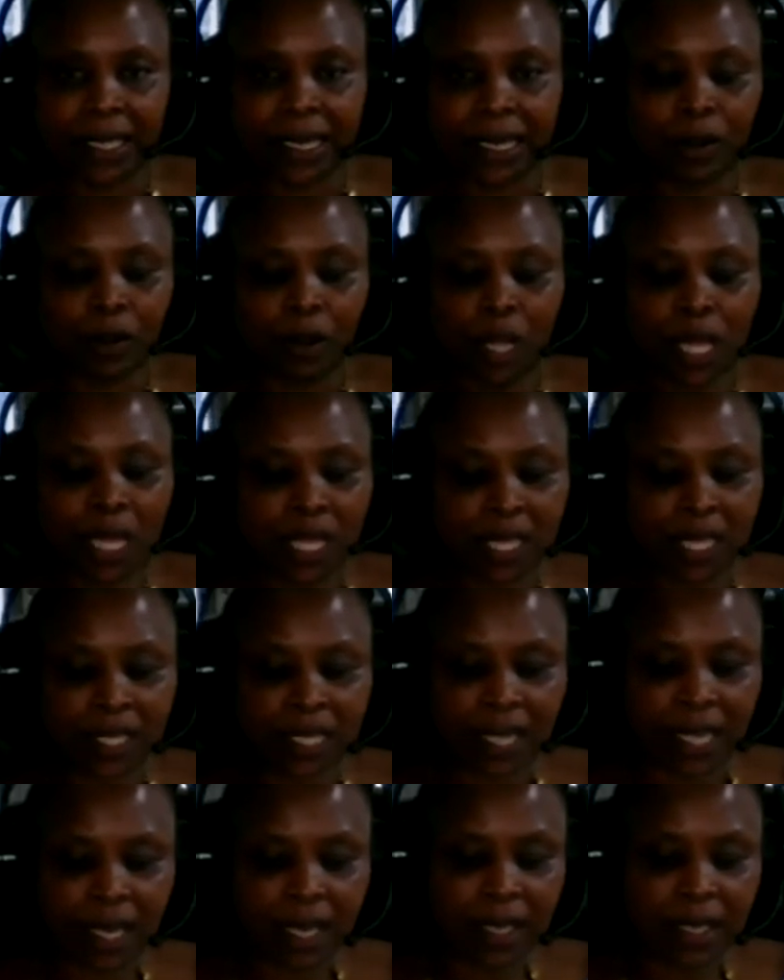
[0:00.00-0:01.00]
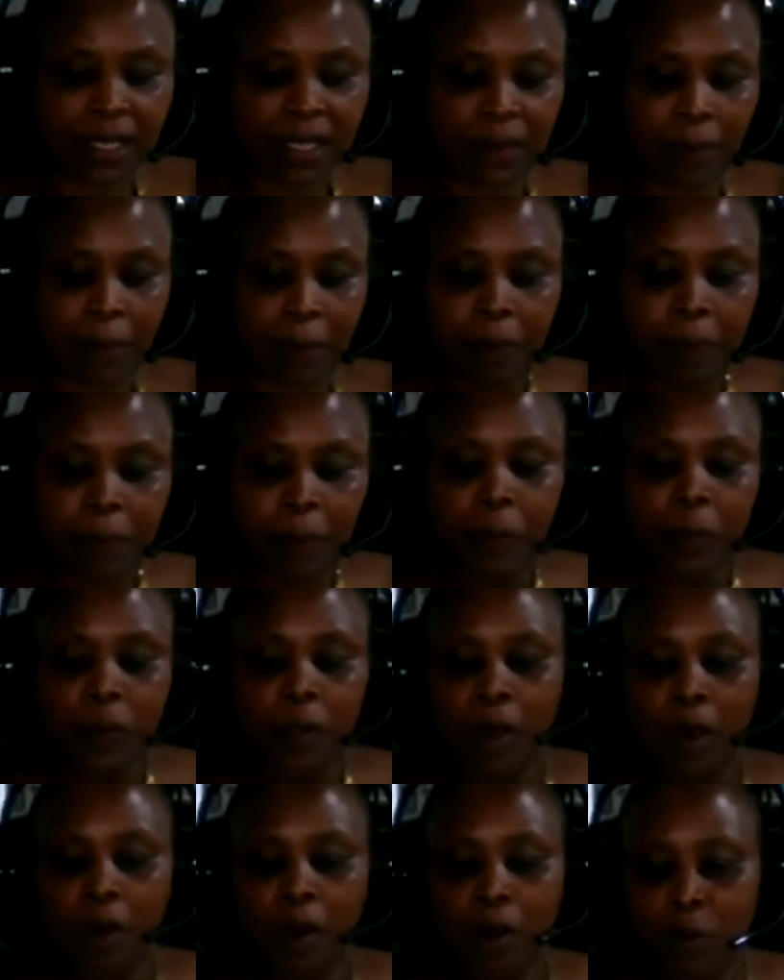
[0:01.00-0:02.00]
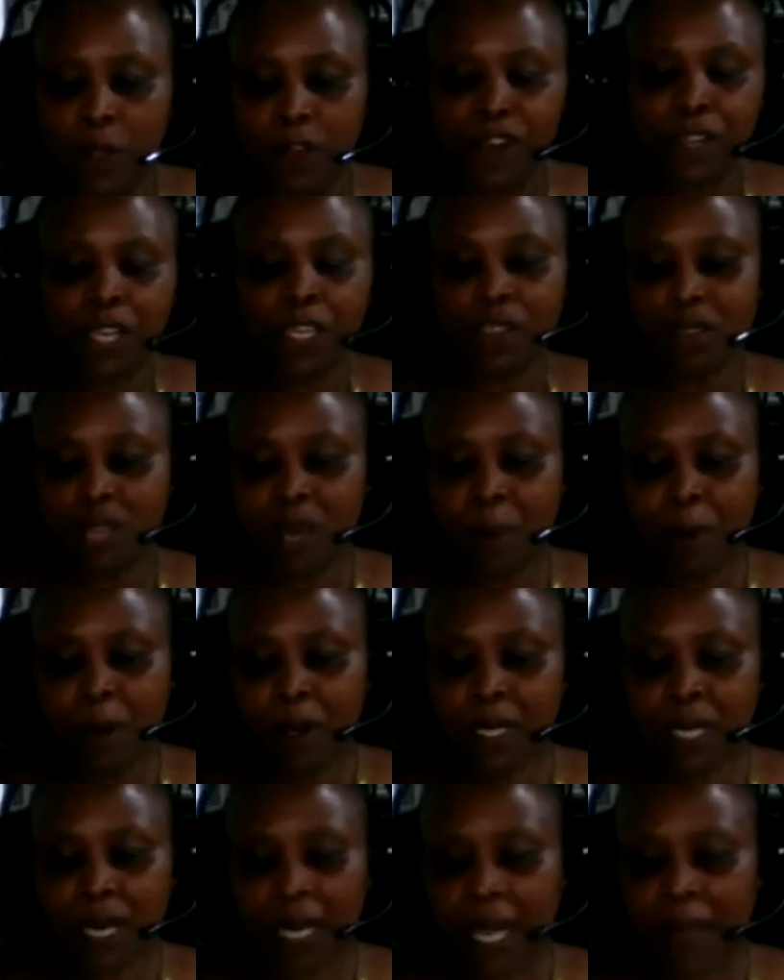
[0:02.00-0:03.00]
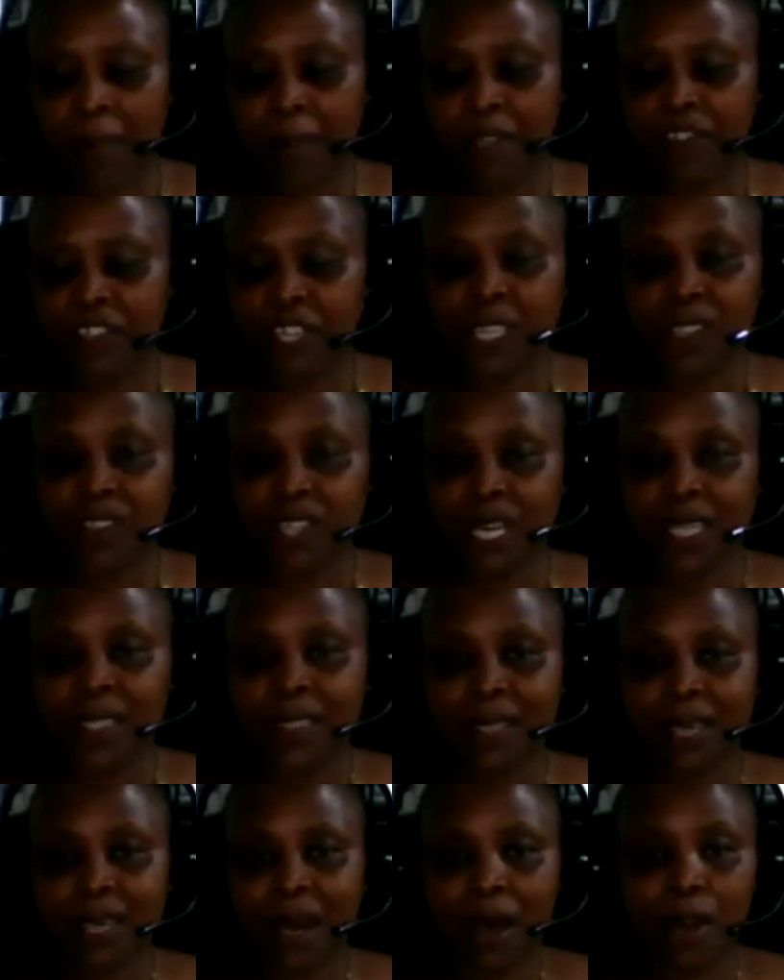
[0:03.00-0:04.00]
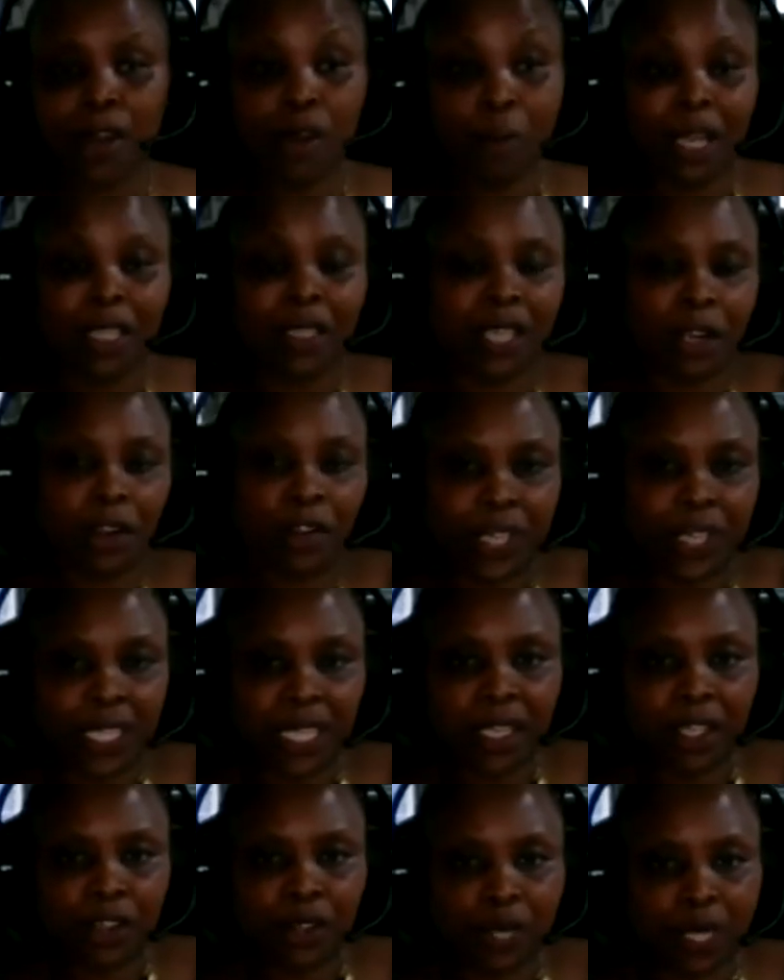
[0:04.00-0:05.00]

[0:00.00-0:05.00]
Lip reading: And all these things we're talking today about climate change as a human security issue in